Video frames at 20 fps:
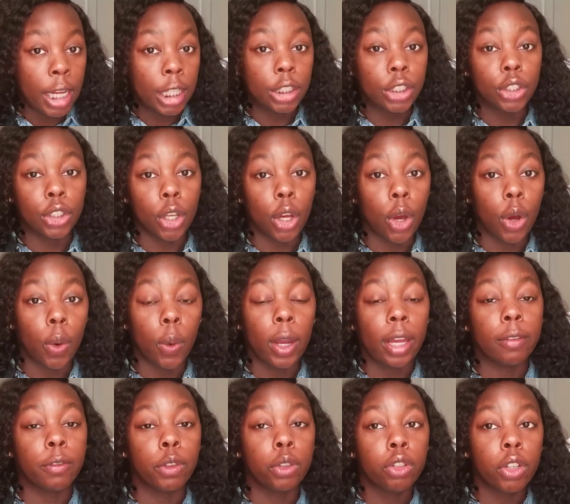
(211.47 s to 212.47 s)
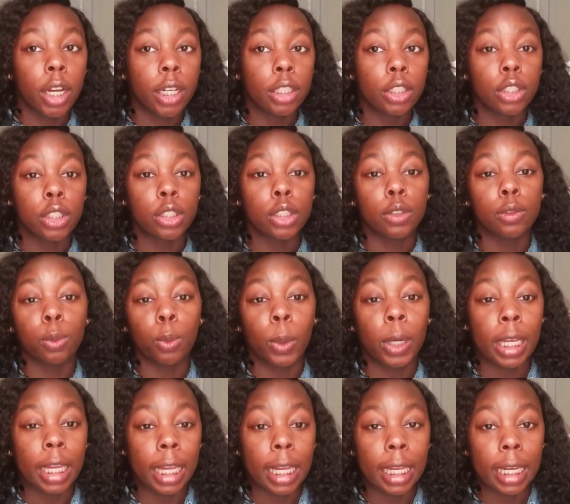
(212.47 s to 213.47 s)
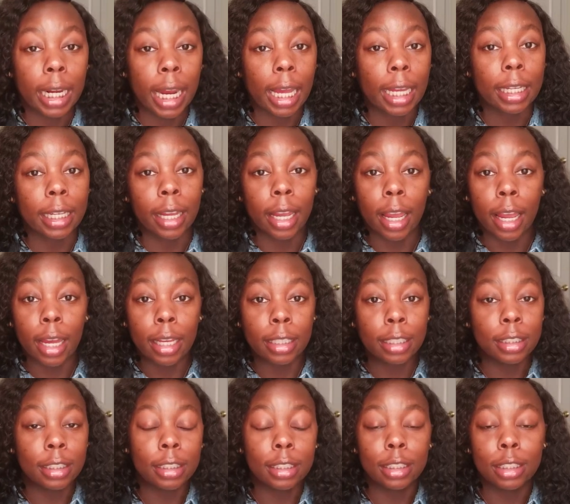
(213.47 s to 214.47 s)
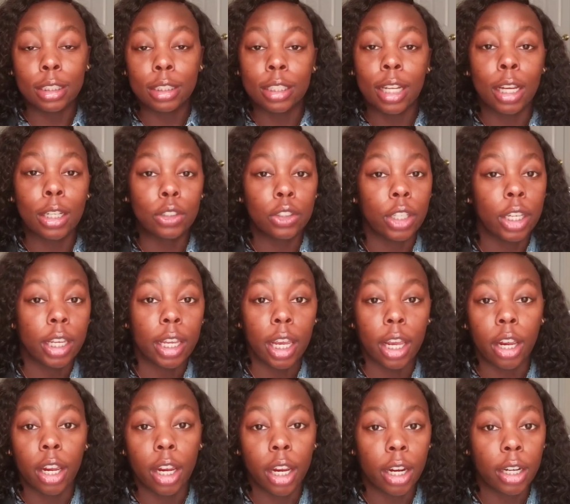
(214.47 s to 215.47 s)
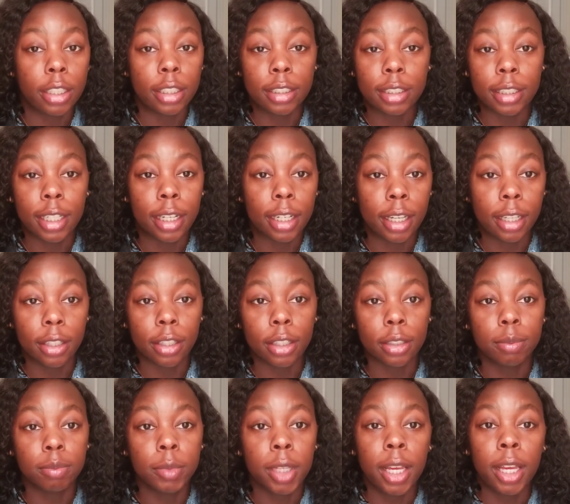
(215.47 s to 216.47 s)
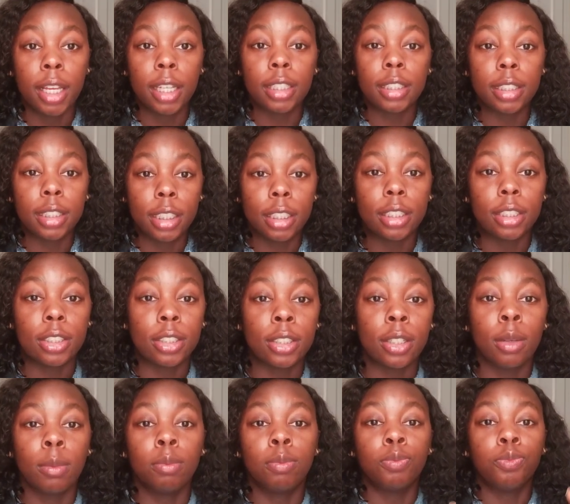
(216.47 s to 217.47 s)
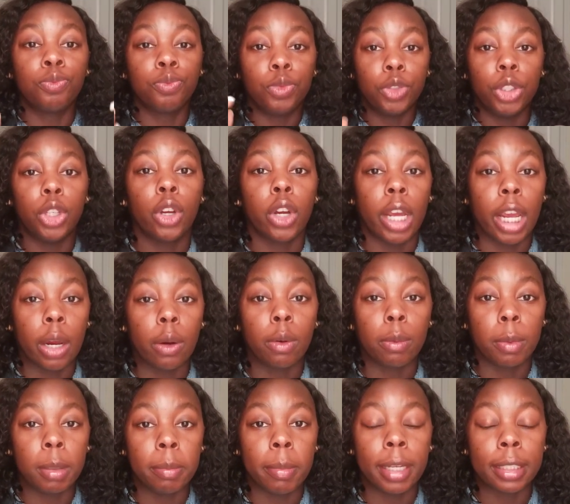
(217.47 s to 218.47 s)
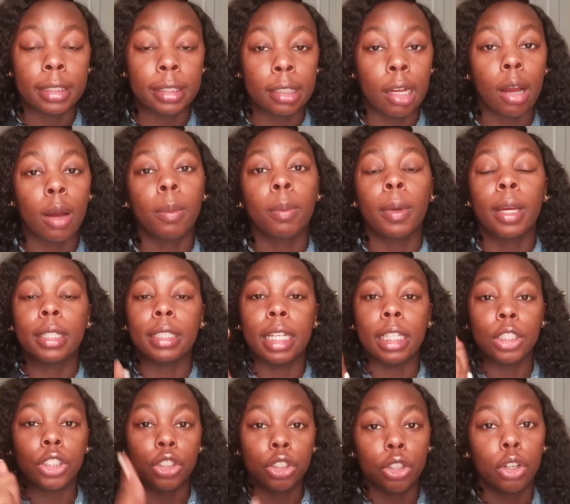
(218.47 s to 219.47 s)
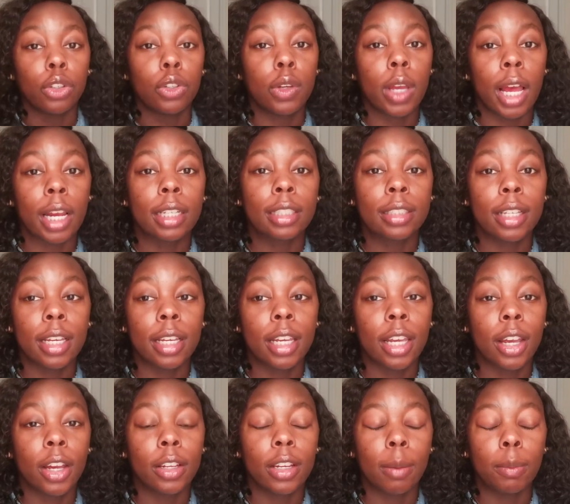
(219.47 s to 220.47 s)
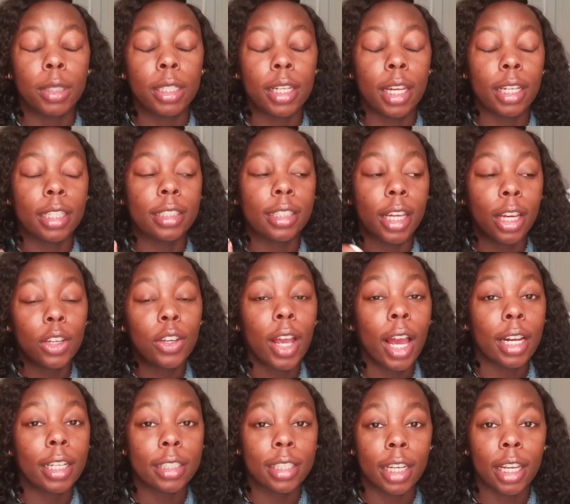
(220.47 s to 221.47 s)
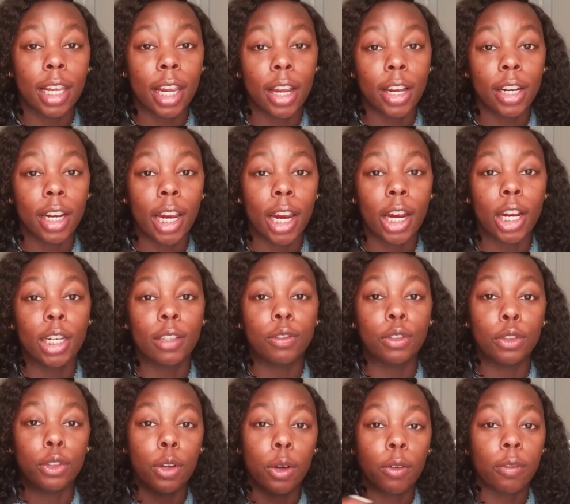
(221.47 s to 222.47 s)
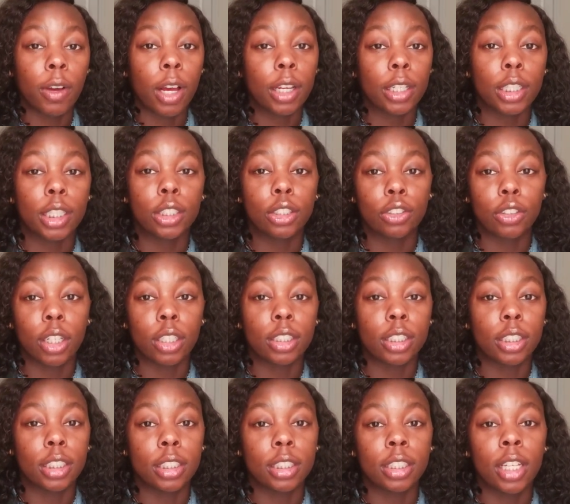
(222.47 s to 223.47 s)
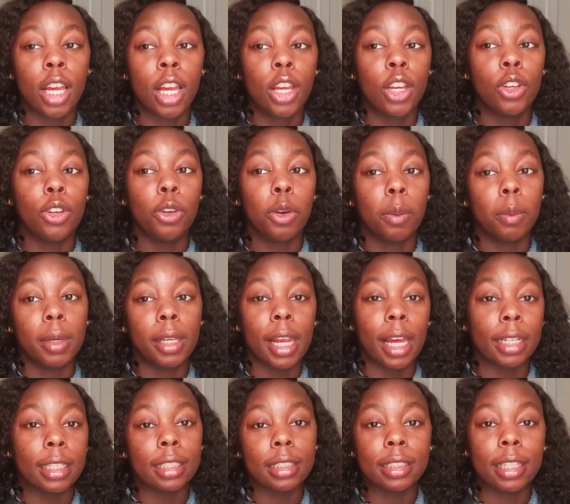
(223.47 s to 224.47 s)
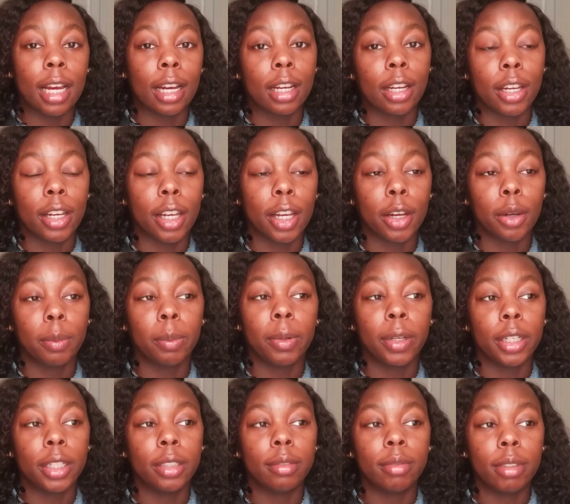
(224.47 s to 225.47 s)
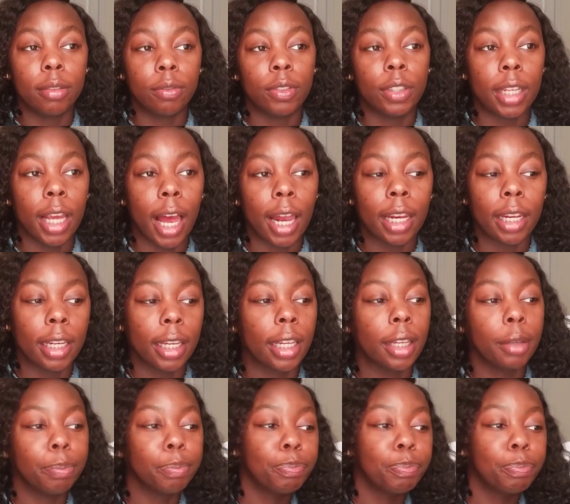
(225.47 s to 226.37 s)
So if you try to just wing it, like, yeah, this is how you take care of hair, this, that, and the other, sis, your hair will be messed up. They show you how to take care. I mean, they tell you how to take care of the hair, and if you don't follow the instructions, you're going to be like, this is not good hair. But in reality,